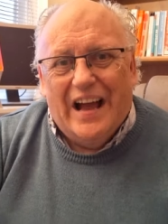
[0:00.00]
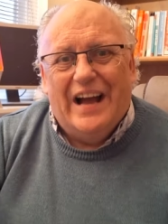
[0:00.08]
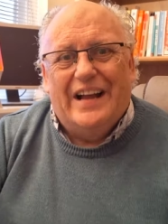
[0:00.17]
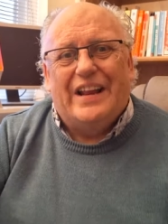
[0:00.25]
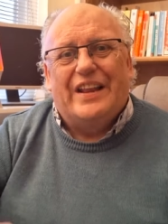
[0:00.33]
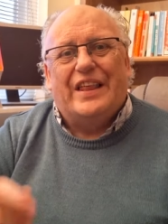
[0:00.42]

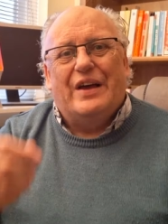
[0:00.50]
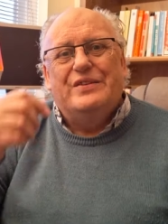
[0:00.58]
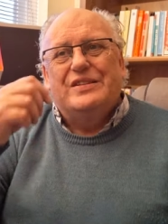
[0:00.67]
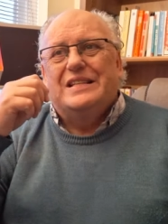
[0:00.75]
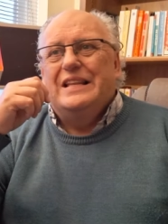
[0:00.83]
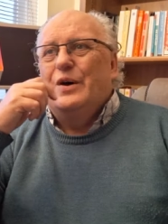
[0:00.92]
And
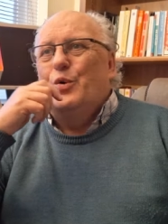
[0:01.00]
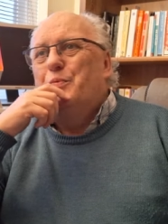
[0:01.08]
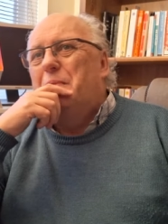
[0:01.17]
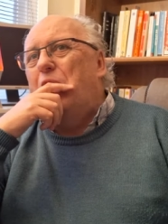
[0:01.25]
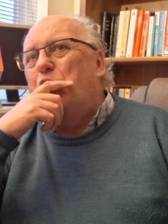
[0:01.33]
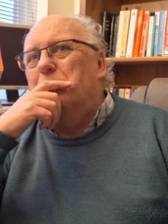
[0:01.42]
those little
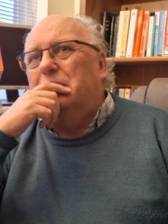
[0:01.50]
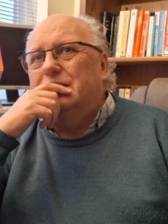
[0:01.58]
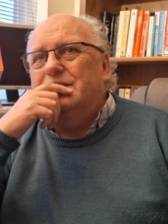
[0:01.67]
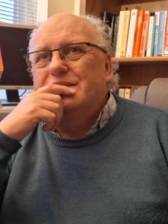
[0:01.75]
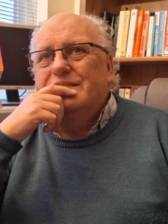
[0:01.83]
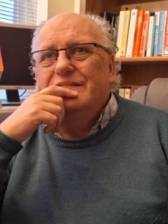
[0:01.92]

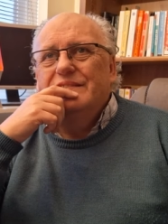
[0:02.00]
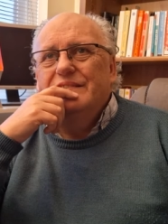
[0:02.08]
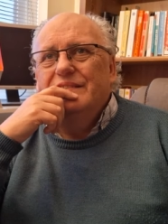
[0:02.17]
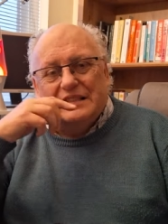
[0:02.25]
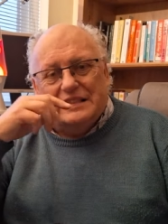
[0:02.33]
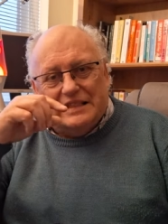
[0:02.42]
moments,
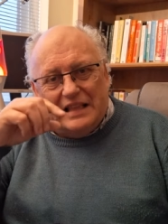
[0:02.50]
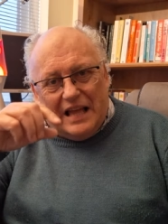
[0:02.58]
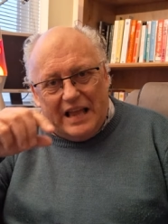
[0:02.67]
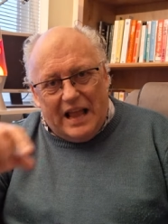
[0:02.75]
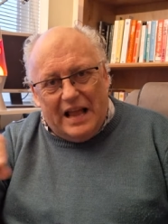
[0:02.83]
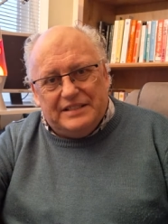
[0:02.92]

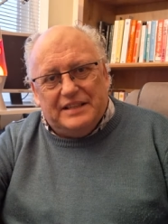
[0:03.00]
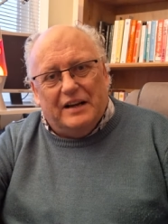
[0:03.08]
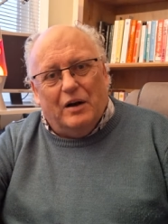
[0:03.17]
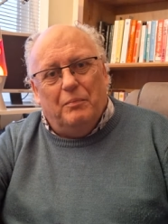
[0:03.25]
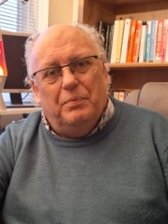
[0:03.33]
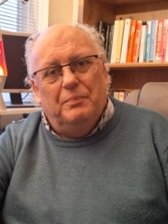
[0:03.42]
they add
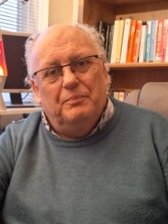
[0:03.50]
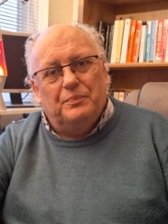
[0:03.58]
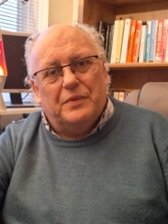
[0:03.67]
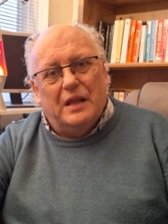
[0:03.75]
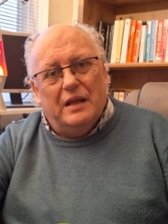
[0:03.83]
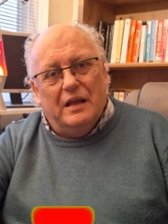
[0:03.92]
up.
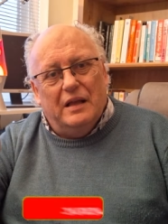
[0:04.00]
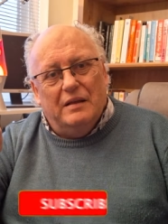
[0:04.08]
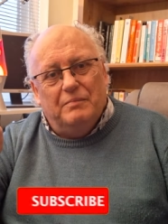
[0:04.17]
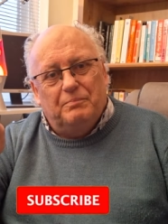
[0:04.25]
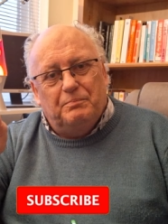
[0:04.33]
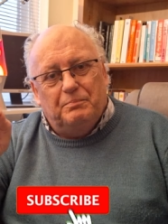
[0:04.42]

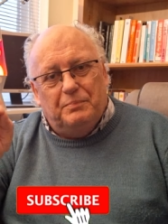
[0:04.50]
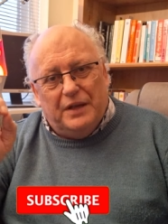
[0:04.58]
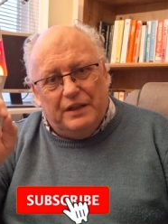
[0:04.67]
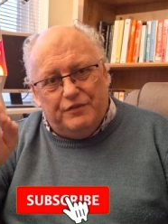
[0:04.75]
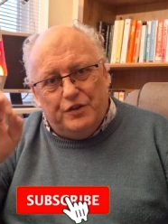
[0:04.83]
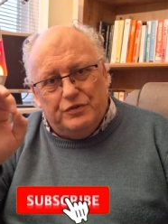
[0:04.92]
But
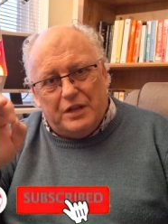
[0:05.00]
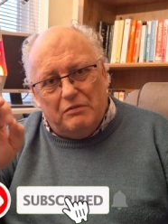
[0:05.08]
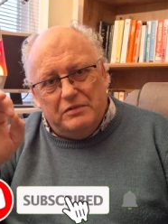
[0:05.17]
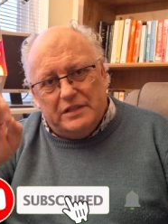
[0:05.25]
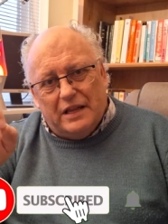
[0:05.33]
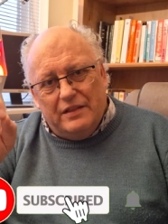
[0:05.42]
if you
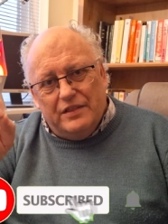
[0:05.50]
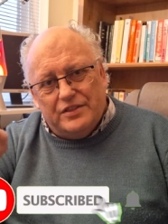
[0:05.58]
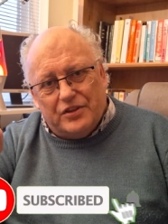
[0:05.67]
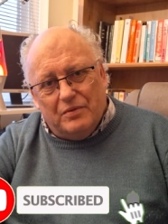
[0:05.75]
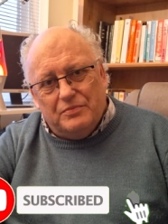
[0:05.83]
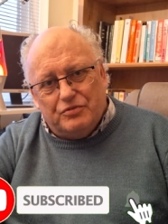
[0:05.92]
don't take the
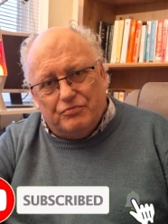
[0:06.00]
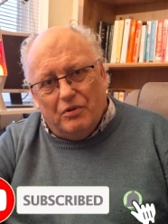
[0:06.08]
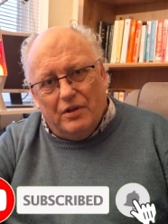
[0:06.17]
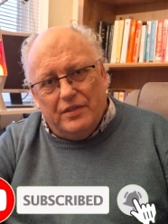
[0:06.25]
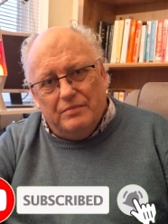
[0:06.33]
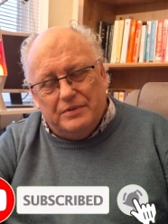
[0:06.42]
time to
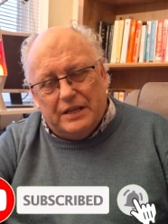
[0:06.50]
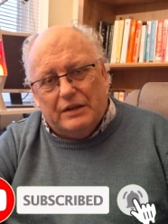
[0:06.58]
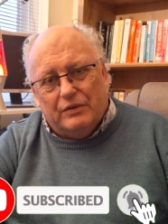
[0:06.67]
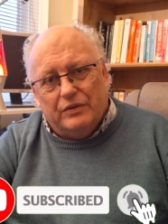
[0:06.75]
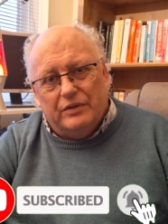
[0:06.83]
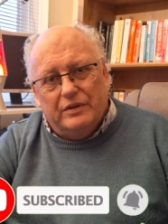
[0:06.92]
write them
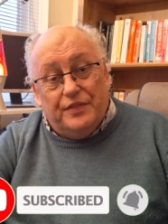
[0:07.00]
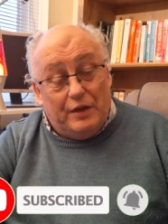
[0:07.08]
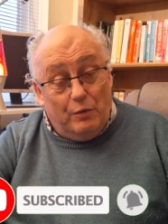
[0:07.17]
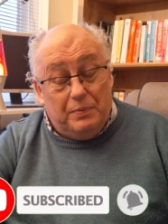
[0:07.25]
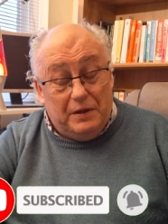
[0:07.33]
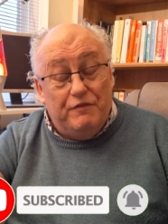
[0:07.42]
down,
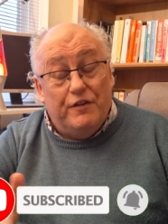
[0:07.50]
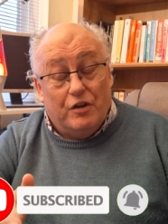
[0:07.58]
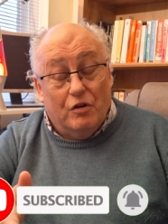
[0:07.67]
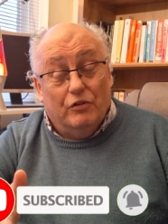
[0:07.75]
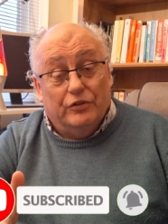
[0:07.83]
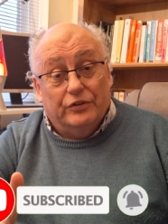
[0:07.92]
they'll be
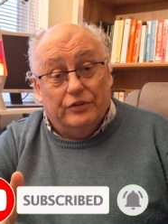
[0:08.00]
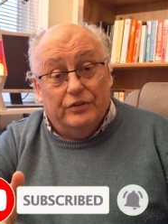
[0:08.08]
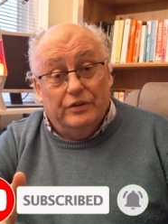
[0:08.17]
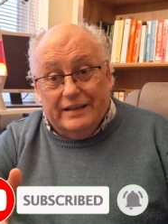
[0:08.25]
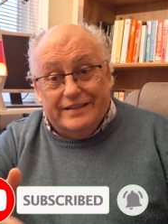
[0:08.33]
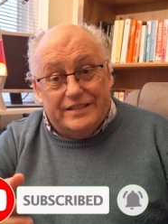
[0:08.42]
forgotten.
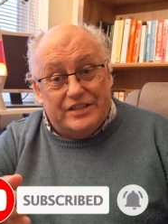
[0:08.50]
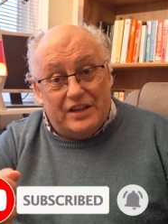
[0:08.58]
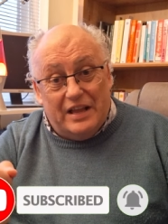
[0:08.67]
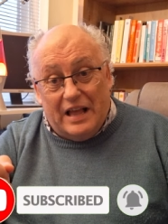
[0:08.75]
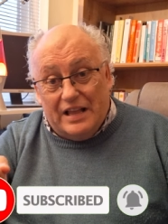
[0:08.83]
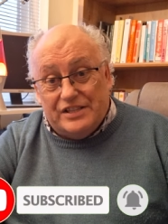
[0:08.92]
And
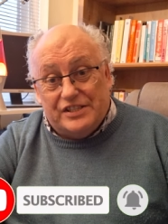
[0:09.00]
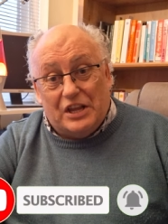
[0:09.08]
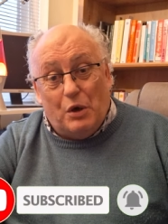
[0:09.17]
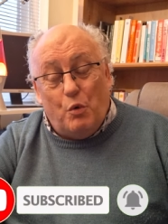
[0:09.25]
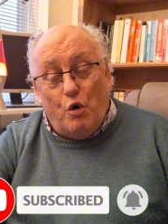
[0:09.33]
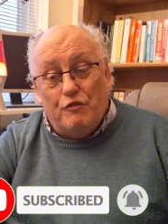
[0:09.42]
as
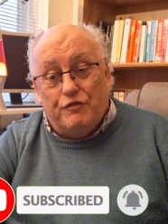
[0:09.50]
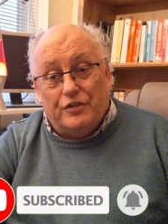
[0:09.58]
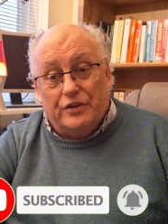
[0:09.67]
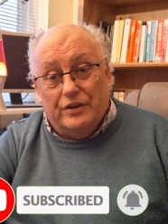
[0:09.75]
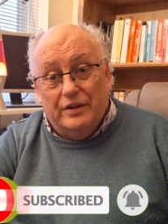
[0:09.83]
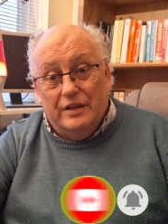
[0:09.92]
so
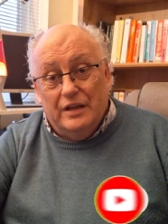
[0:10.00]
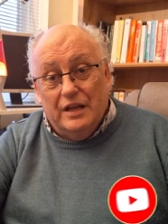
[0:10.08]
often,